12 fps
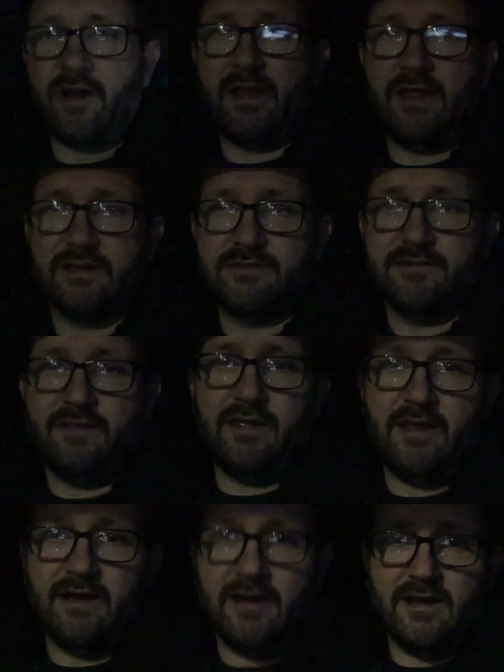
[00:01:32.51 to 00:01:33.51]
get to
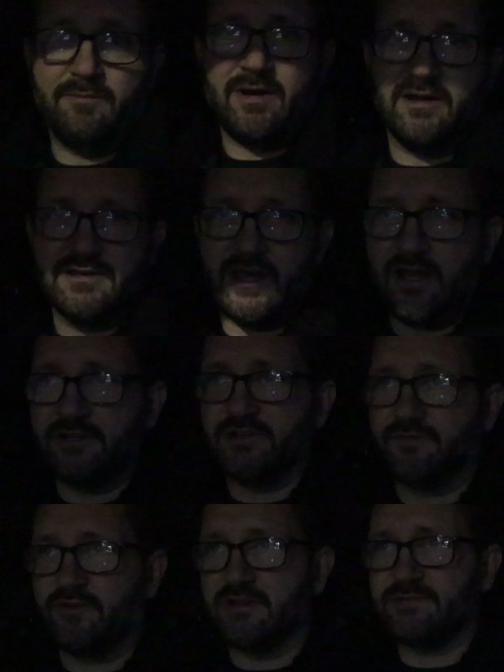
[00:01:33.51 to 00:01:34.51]
the uh, montage
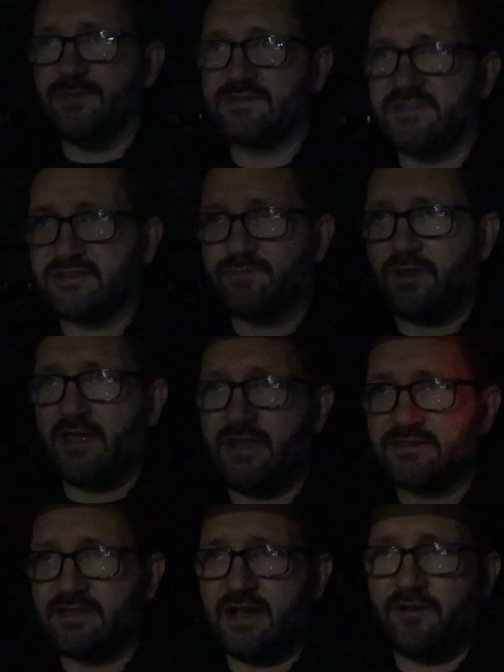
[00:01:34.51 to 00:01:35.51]
of Christmas
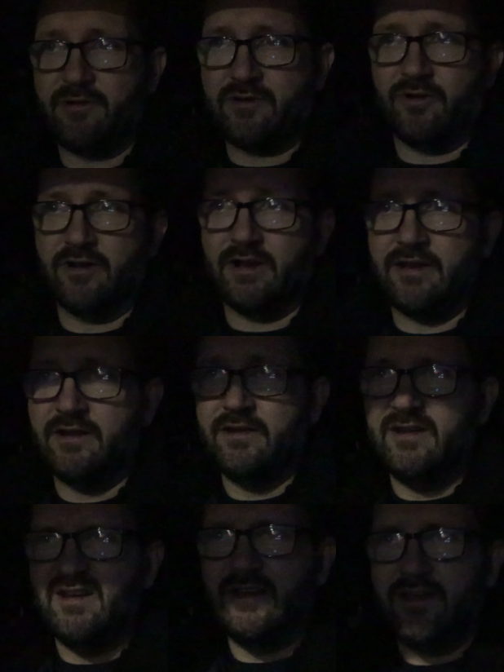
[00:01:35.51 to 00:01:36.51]
displays that I recorded.
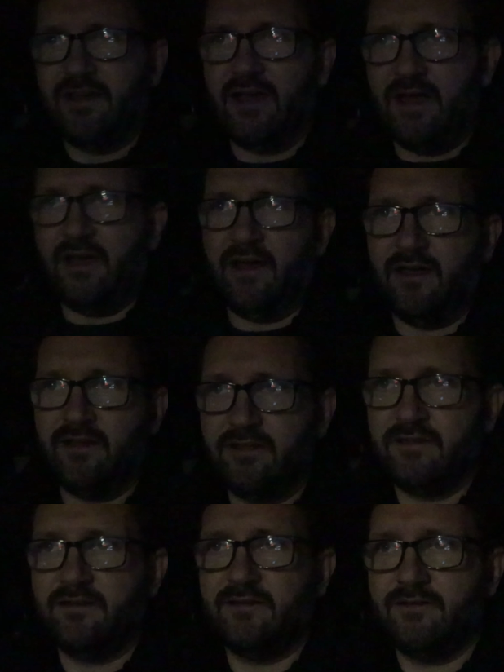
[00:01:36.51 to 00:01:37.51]
Uh,
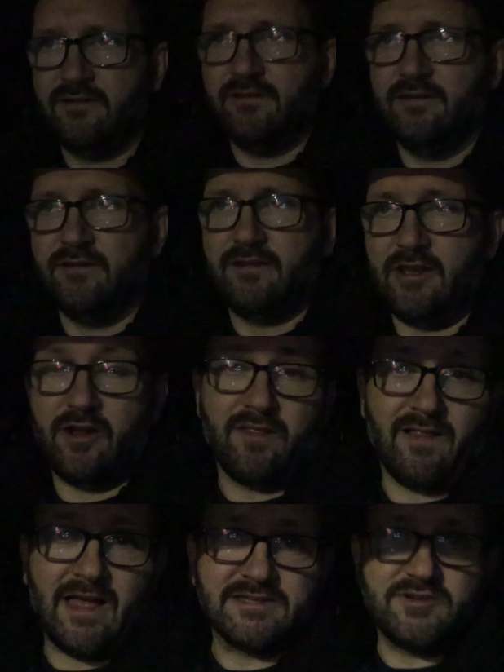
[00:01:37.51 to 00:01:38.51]
you know, the
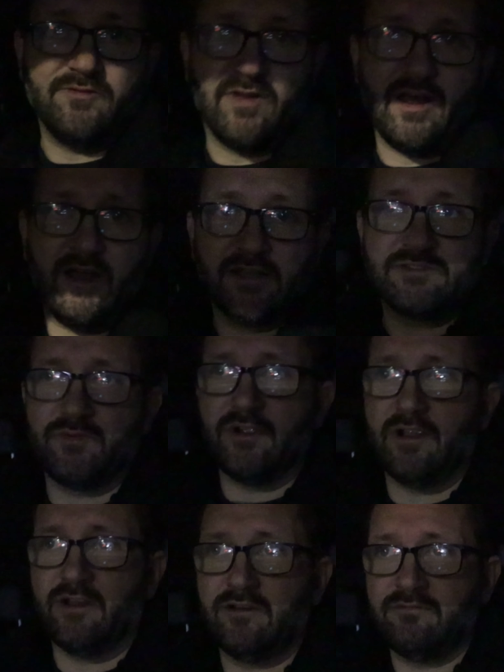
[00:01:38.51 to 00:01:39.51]
last two vlogs
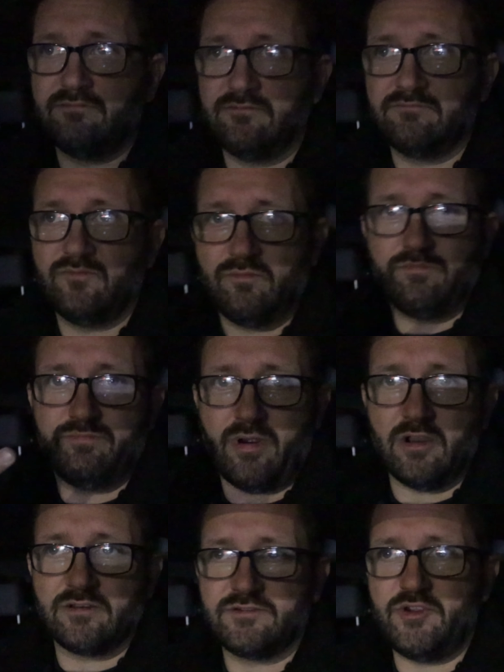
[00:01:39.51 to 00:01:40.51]
were
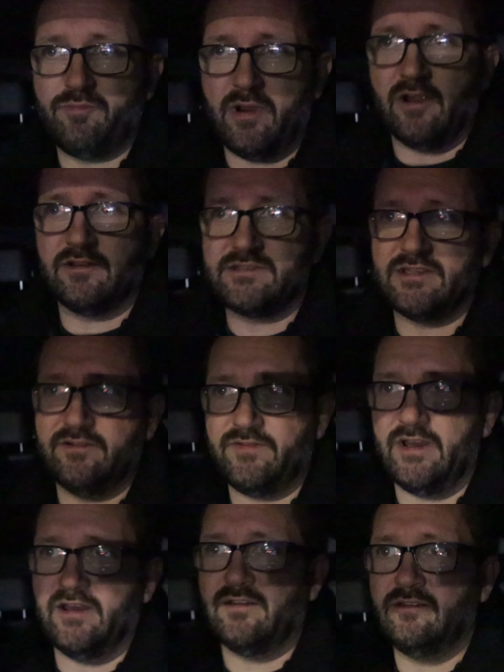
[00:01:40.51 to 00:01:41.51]
part two parts of
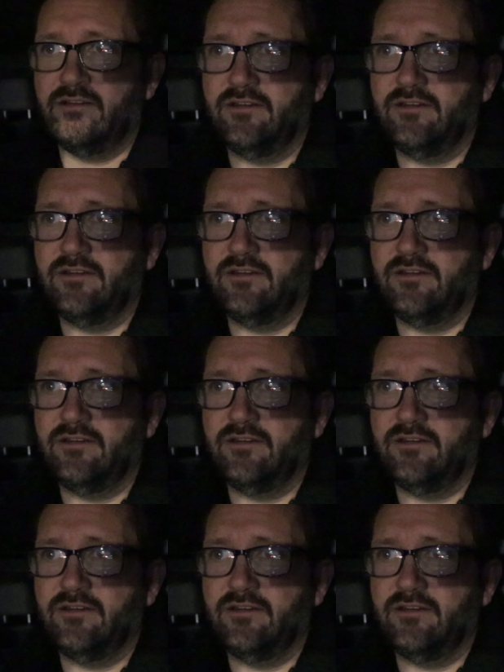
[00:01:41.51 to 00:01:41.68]
uh,